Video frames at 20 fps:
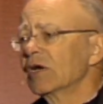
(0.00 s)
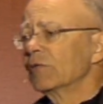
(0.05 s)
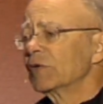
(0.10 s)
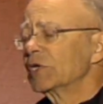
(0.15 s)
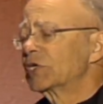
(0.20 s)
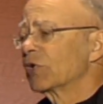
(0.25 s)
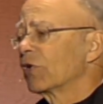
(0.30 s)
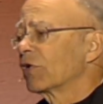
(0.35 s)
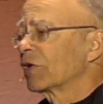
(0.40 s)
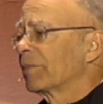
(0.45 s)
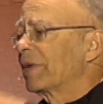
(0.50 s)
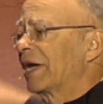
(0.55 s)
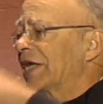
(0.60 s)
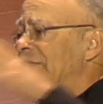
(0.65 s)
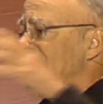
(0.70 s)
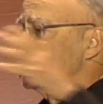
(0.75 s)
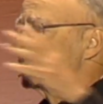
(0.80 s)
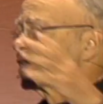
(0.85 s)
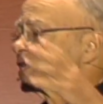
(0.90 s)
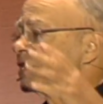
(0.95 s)
we talk
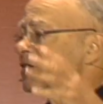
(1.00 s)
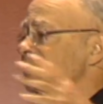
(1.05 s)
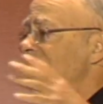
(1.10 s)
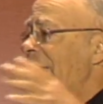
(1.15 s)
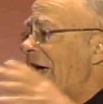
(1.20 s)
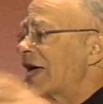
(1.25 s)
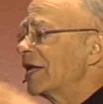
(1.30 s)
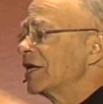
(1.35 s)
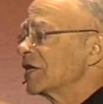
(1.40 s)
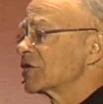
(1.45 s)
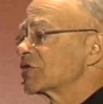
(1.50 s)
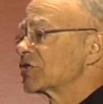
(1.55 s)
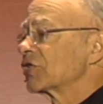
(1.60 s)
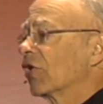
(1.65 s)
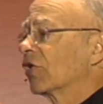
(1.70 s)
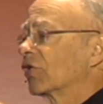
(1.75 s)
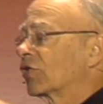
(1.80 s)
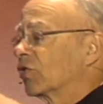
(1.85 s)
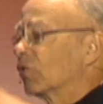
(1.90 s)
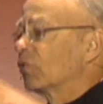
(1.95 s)
about this expanding
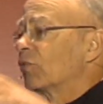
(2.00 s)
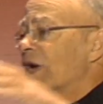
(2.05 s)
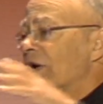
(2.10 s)
circle